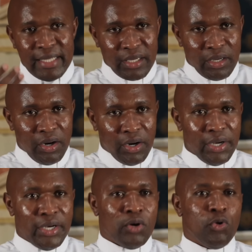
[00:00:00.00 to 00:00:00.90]
God
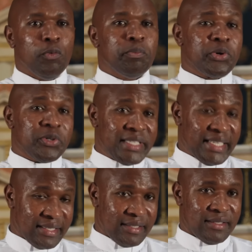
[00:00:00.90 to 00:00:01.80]
who
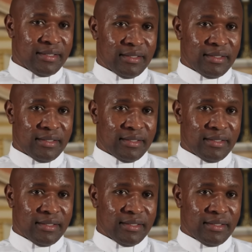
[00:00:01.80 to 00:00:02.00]
protects.